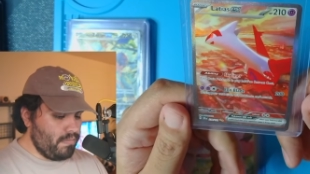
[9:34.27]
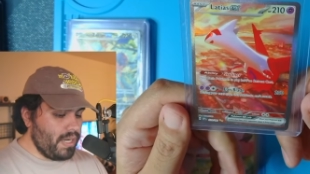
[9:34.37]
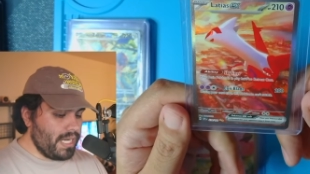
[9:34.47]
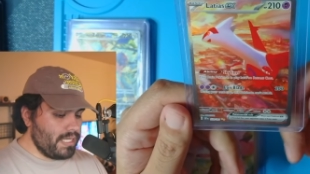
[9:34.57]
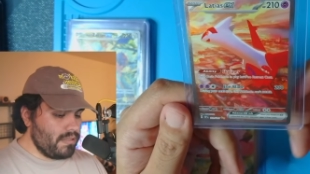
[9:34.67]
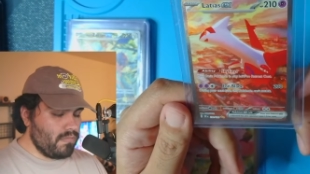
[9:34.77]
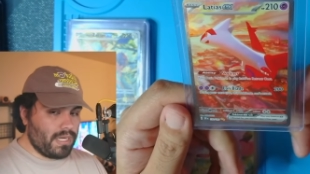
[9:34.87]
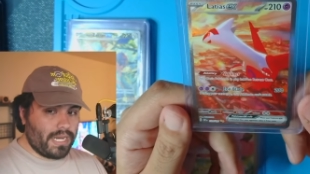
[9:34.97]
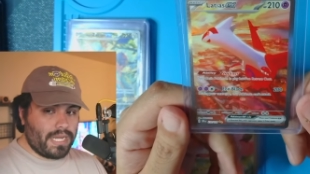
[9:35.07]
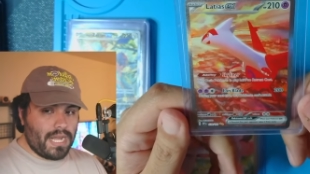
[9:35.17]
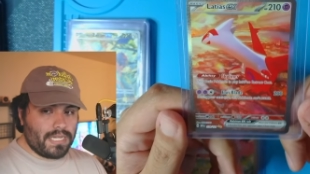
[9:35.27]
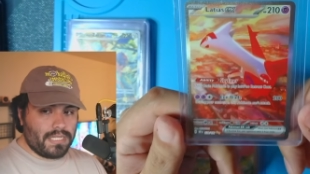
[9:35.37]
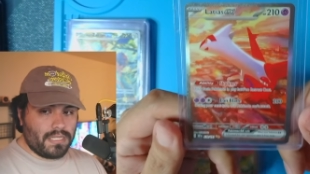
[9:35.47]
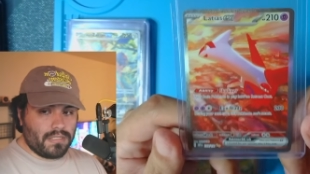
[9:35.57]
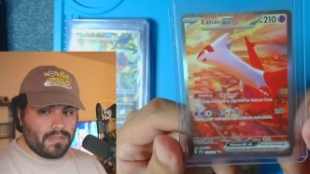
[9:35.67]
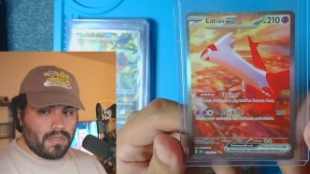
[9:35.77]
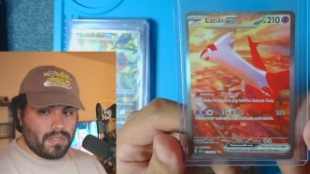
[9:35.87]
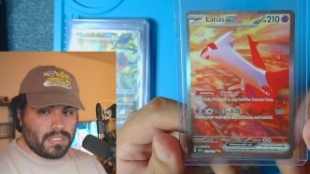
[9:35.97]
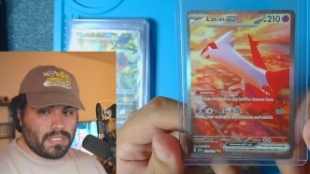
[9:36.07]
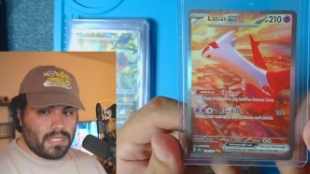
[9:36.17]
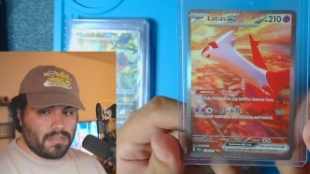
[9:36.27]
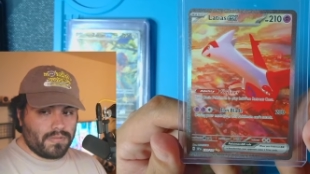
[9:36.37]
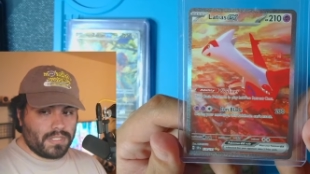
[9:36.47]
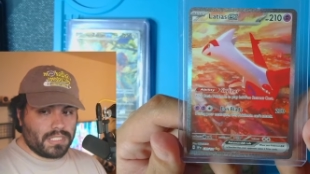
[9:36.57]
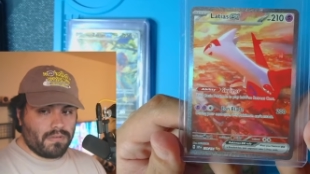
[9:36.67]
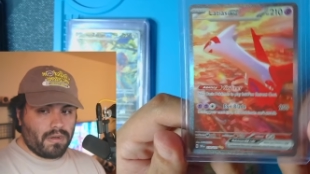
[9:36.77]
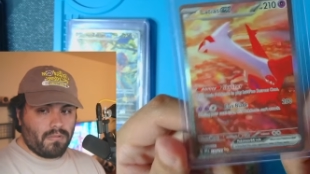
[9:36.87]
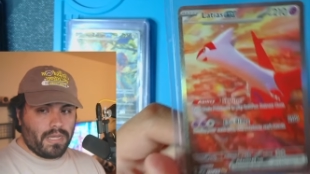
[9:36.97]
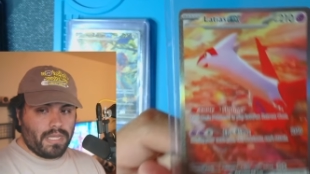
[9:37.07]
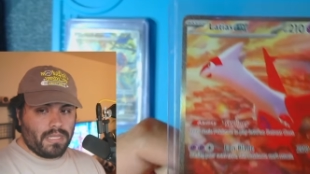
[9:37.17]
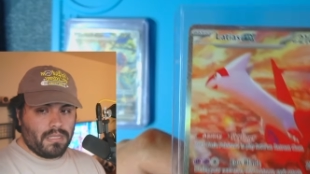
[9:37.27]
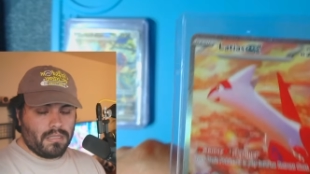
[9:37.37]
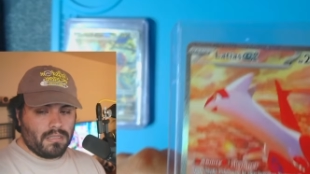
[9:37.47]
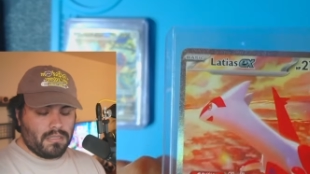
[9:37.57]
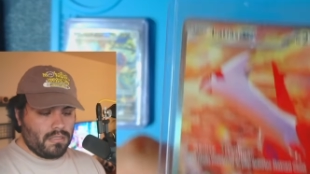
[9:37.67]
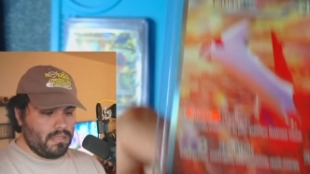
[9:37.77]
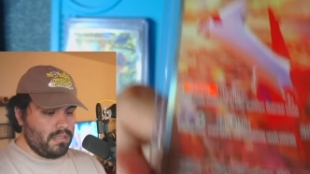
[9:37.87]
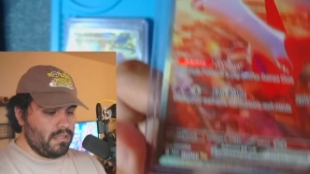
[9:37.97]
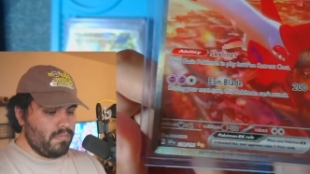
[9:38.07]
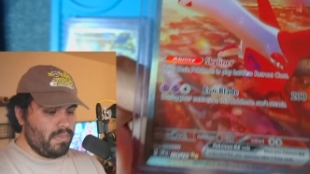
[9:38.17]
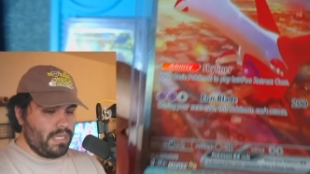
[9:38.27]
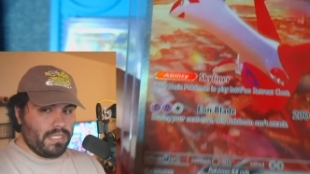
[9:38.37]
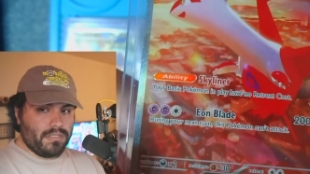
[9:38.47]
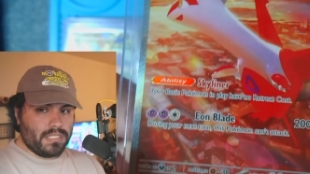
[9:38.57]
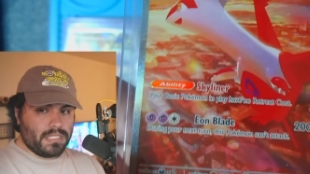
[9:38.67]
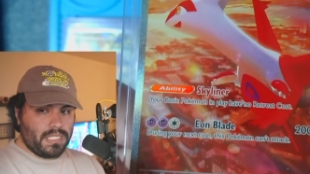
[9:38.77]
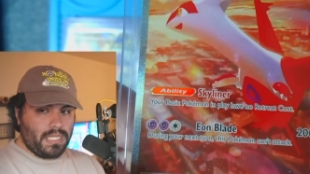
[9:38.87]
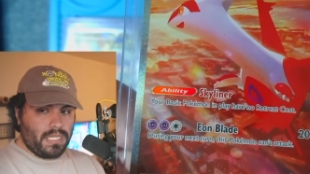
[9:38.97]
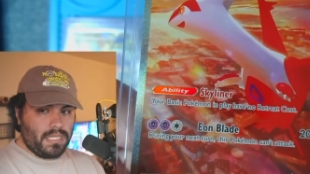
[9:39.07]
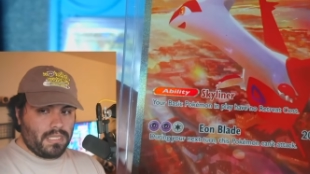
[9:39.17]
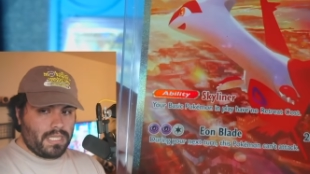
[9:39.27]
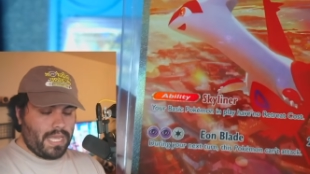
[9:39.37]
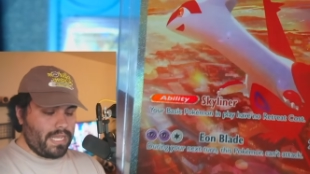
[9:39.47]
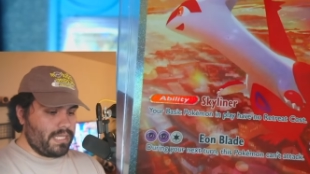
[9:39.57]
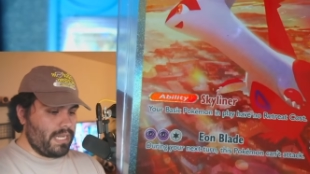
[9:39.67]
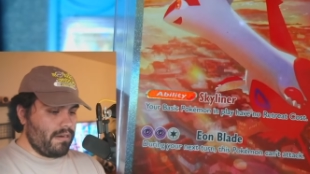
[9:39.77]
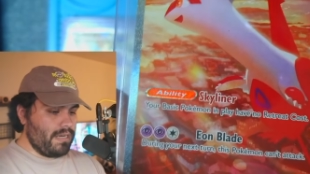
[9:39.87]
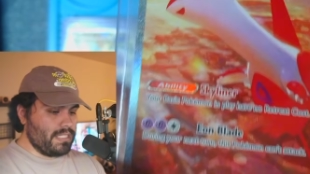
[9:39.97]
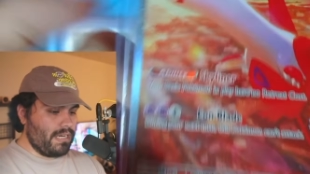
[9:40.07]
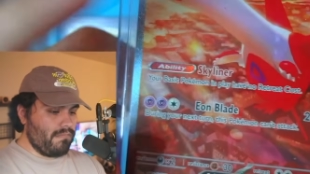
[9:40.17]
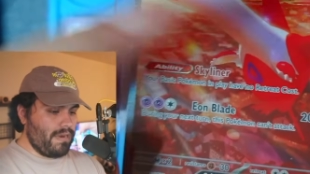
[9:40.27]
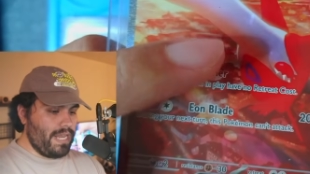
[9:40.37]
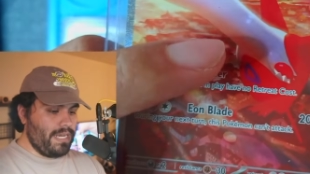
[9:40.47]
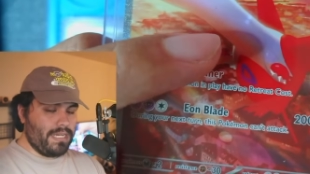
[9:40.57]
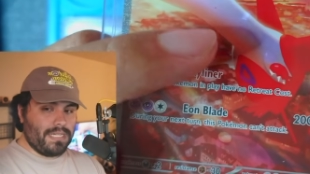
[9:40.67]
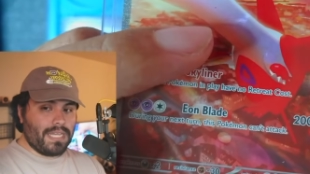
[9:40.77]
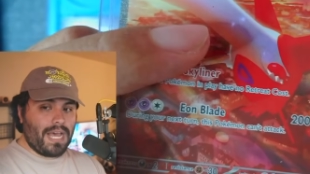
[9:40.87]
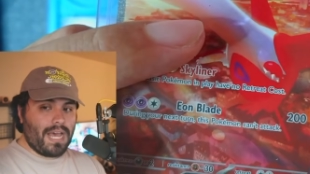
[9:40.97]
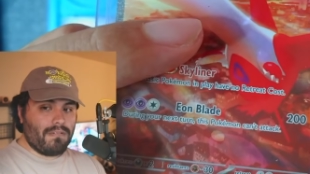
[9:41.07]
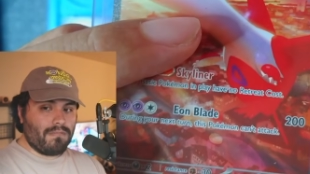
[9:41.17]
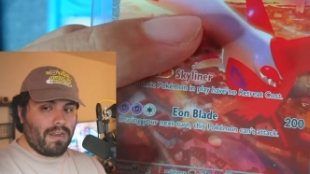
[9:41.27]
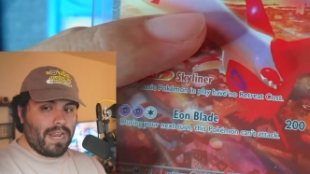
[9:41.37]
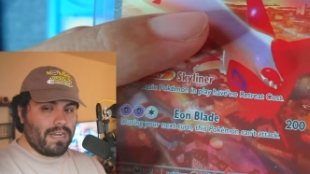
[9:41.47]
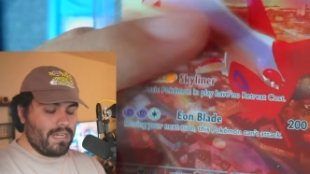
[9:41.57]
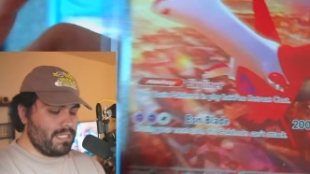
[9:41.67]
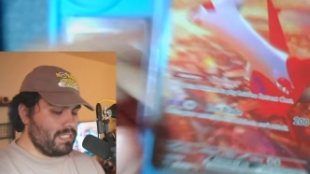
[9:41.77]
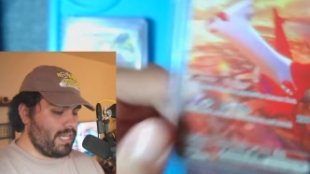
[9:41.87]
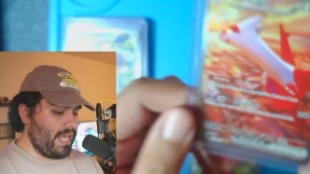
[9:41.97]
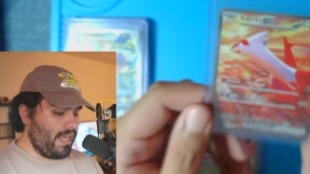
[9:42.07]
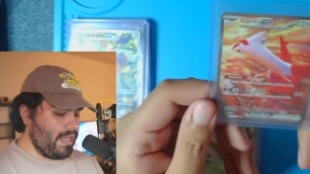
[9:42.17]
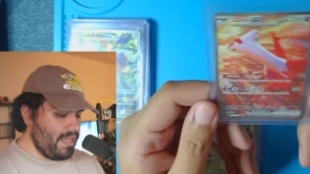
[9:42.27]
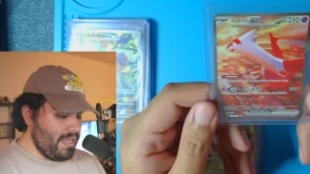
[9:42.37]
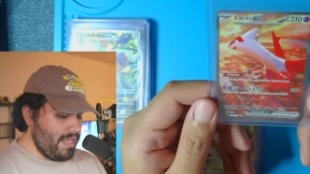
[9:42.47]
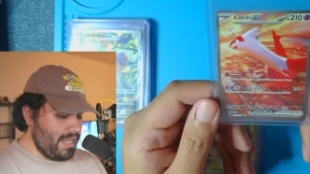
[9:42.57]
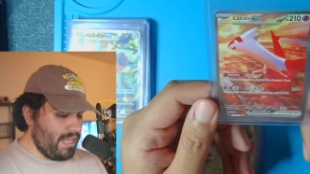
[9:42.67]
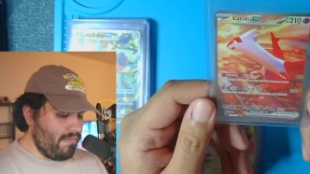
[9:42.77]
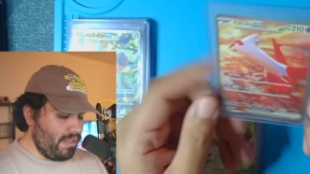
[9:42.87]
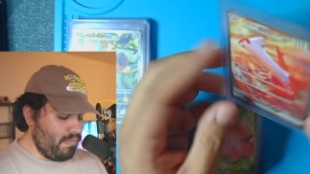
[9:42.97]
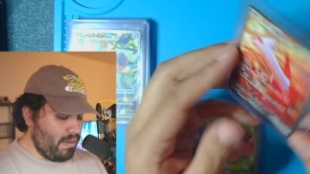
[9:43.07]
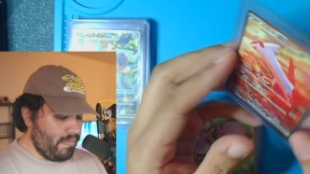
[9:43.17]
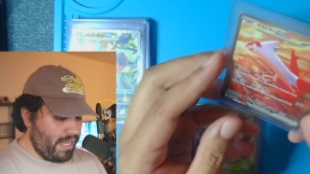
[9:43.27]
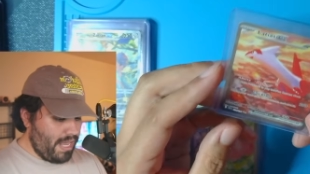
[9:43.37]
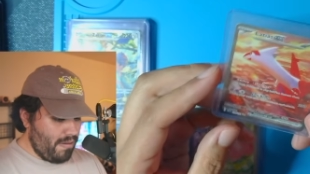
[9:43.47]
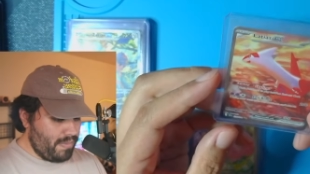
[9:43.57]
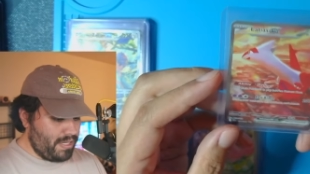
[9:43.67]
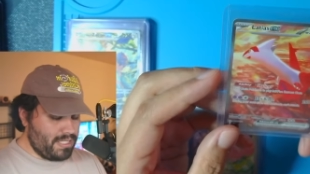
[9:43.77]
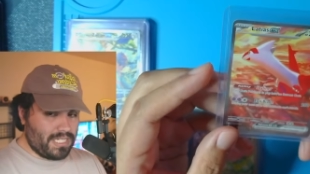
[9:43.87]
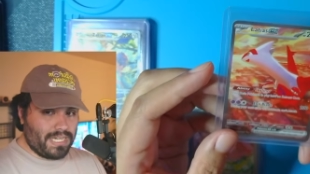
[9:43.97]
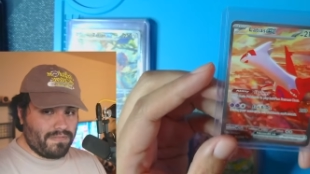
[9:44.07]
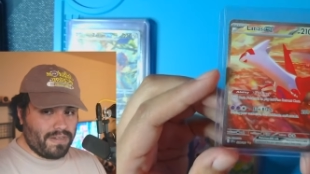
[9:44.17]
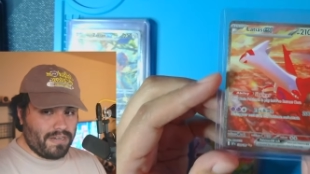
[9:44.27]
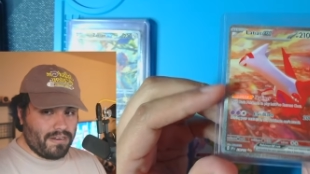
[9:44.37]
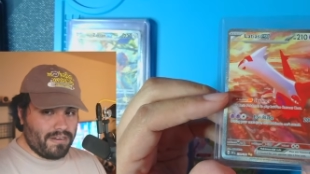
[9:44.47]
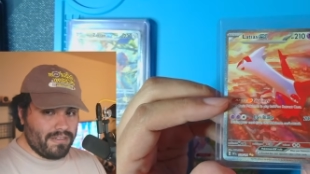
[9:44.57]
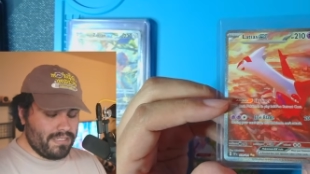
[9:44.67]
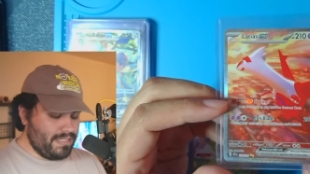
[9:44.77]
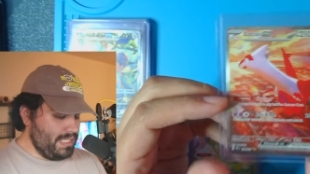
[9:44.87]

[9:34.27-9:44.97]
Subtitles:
But when I got it, you'll notice, I don't know if you can see it right away, but you can see that there is a red dot right on his neck. And that really bummed me out because I figured,